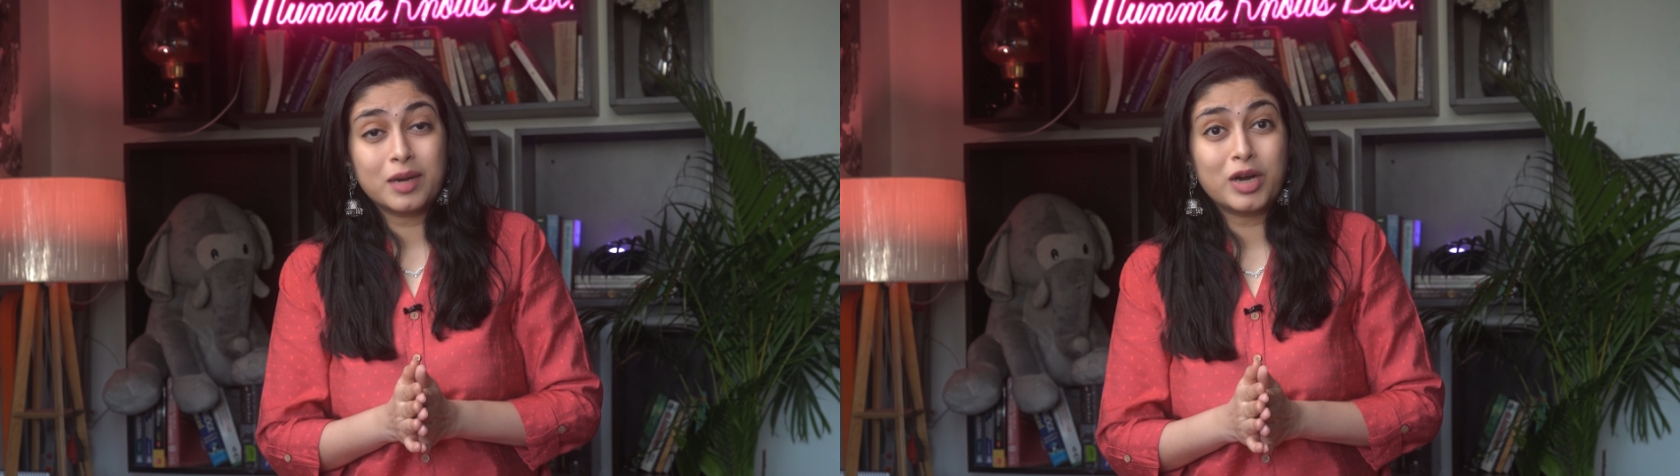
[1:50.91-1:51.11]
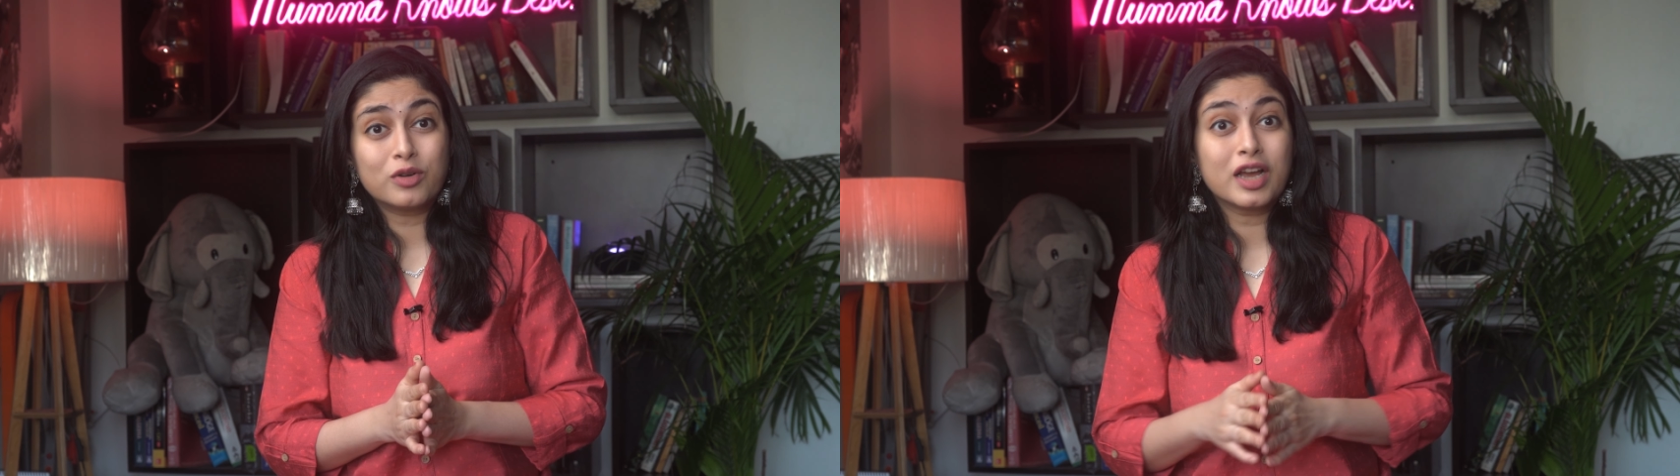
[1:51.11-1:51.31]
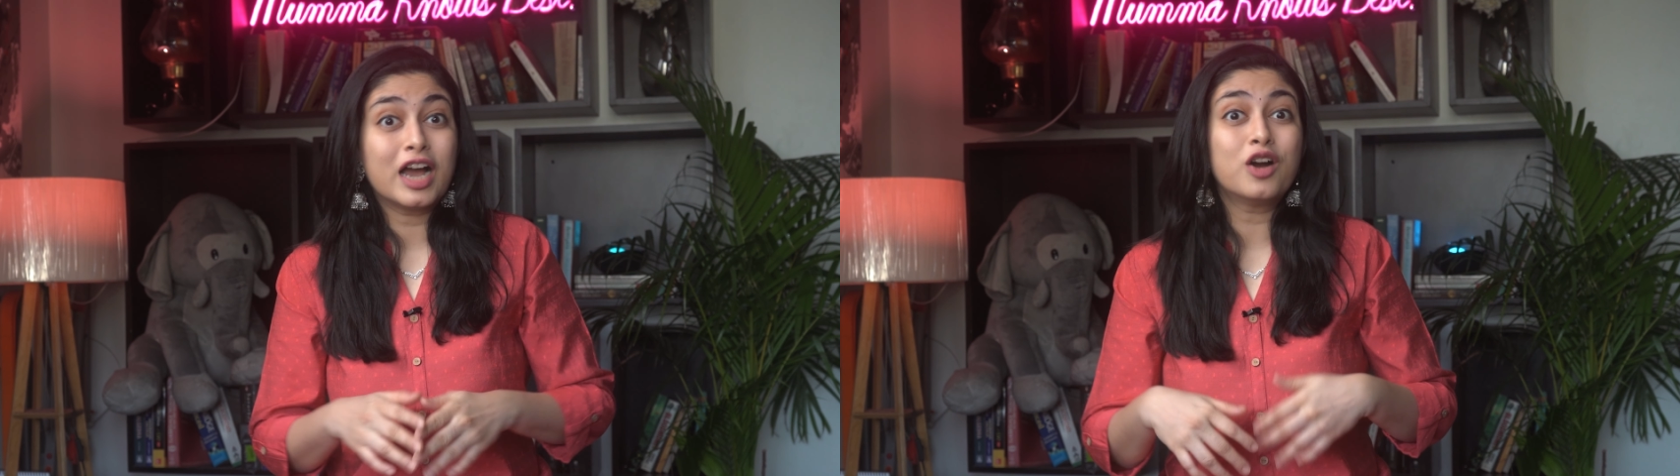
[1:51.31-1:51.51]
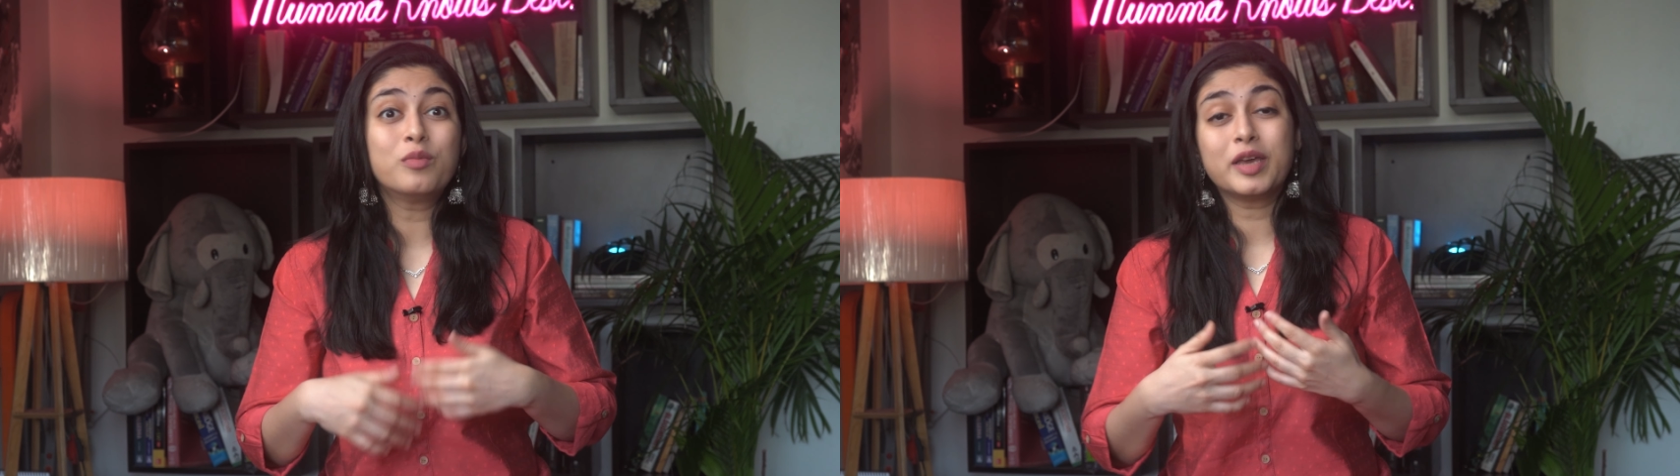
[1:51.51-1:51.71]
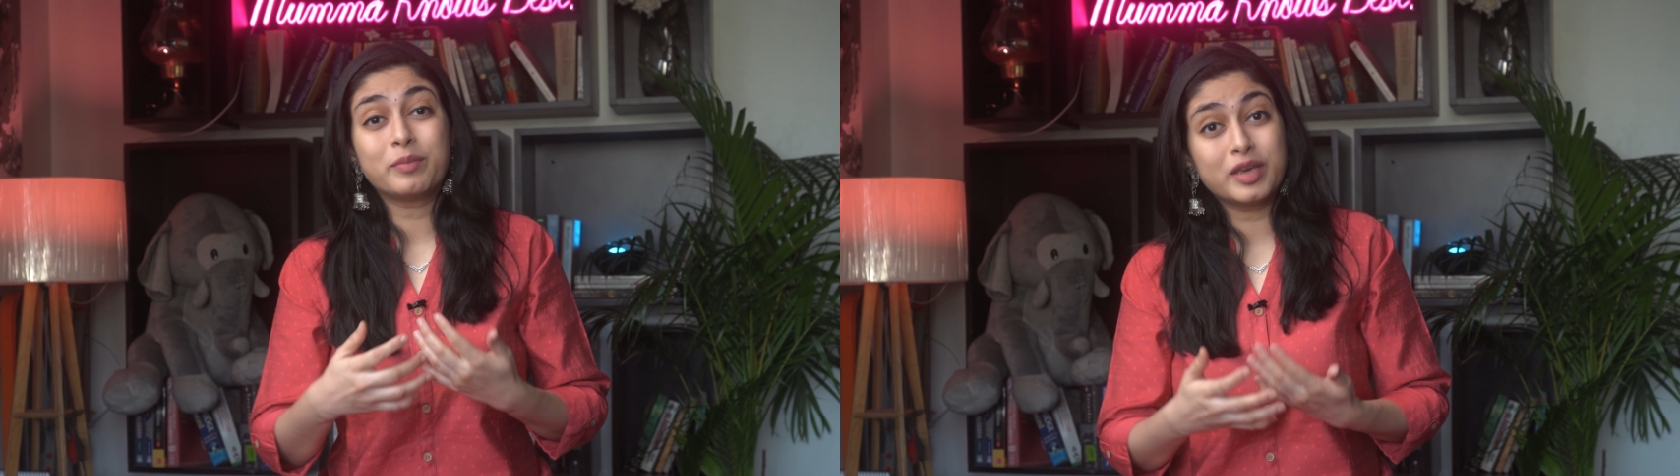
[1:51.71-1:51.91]
about how
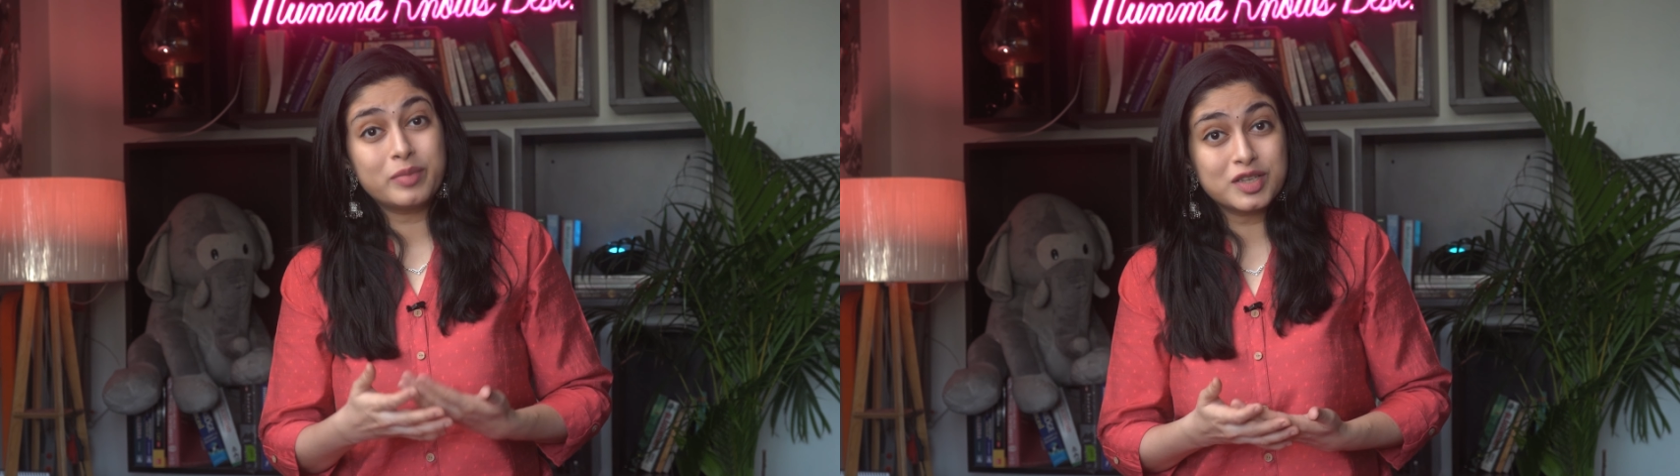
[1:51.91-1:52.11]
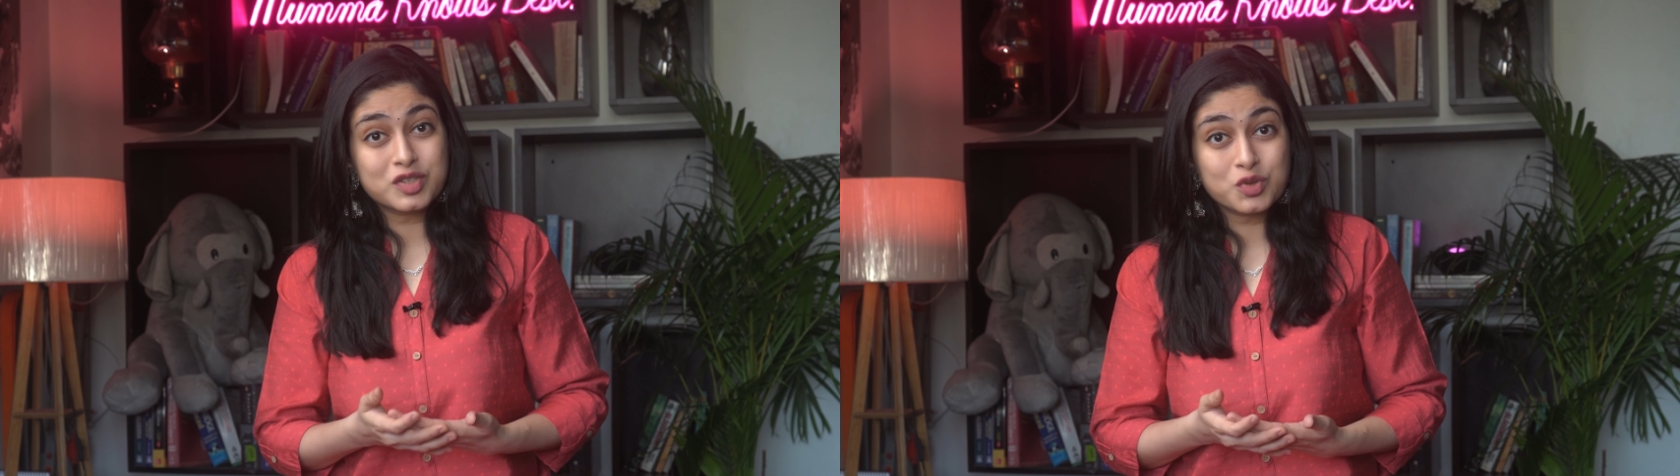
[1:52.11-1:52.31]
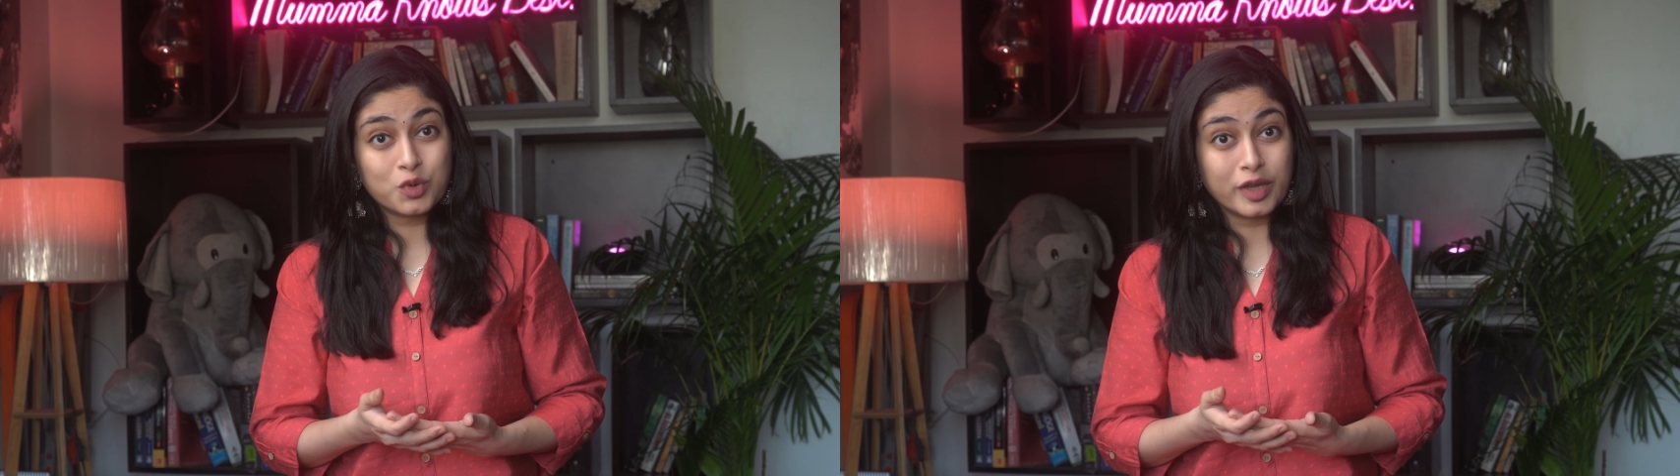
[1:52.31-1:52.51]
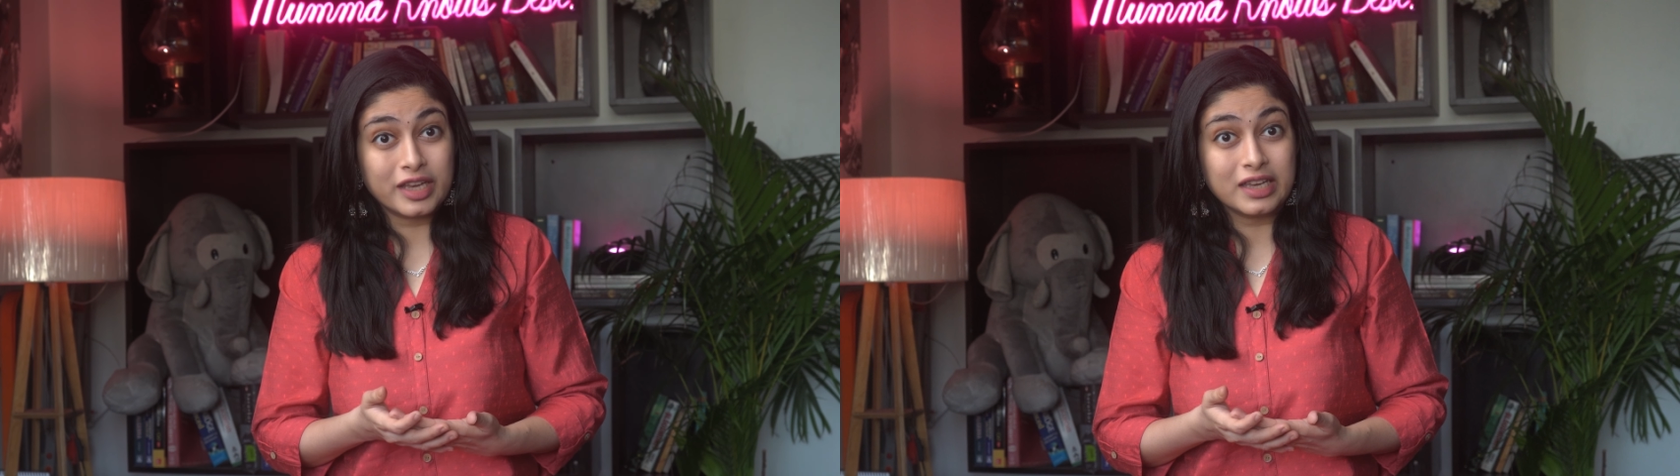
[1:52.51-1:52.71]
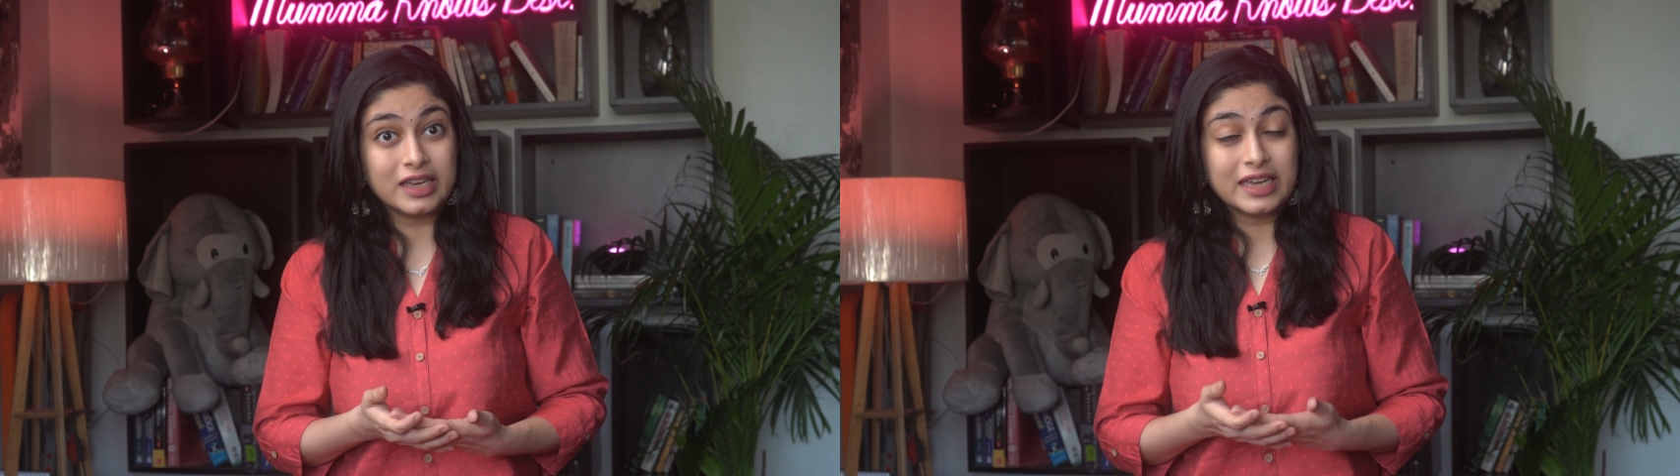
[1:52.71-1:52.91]
my baby is
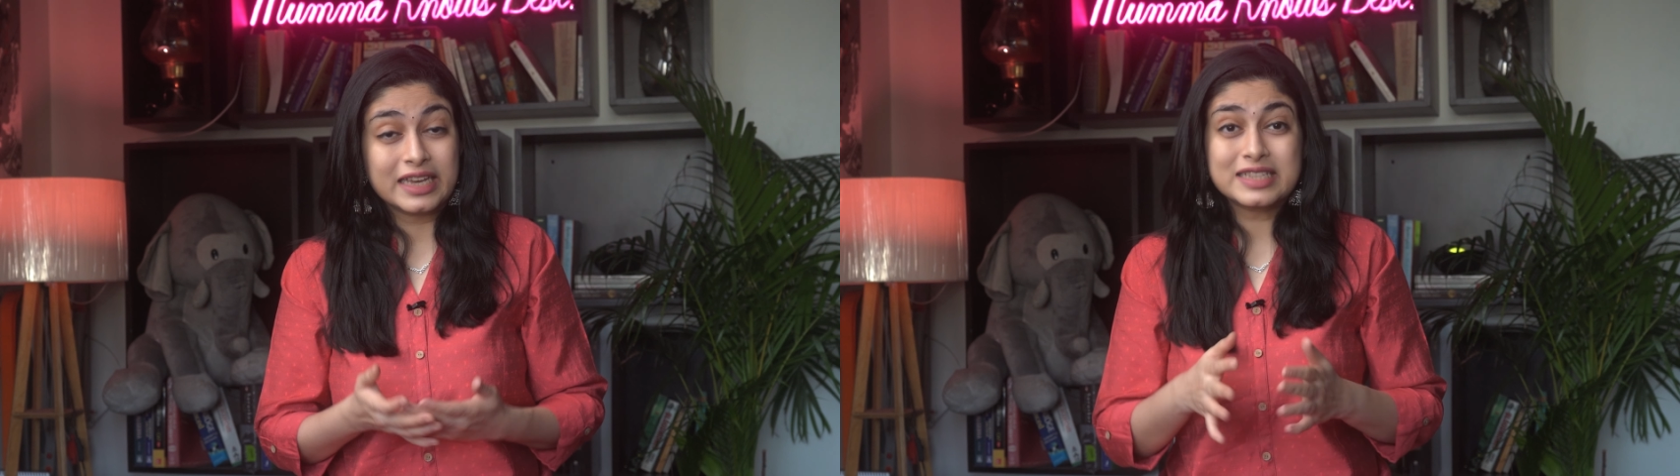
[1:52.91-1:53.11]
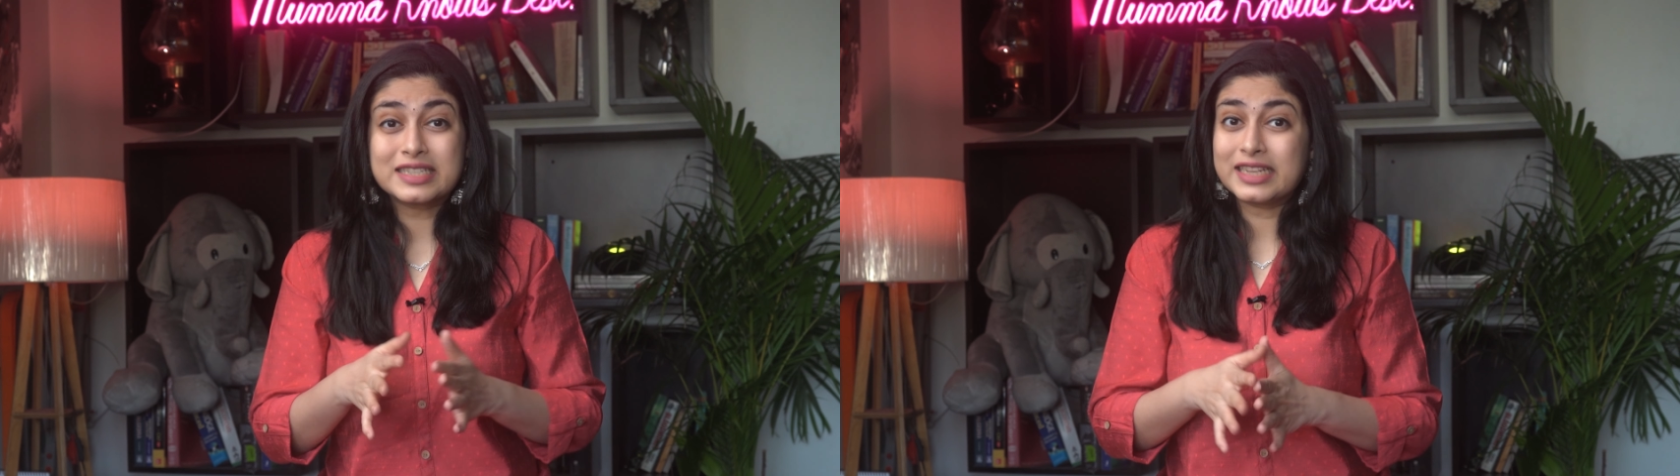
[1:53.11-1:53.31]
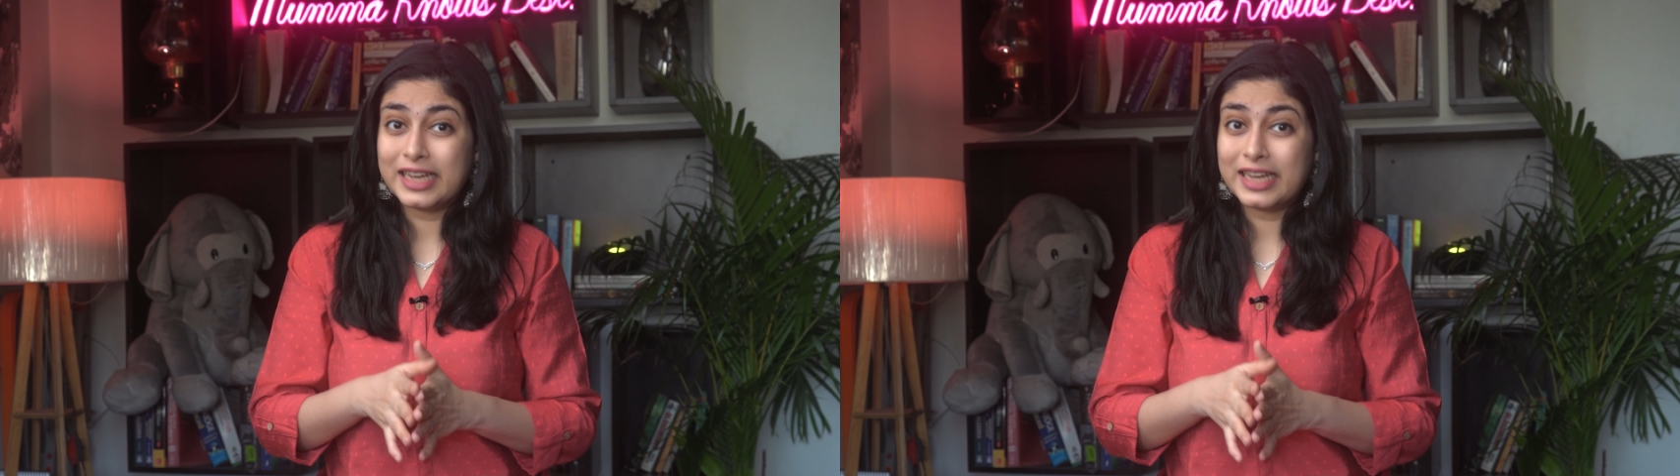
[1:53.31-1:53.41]
growing, is it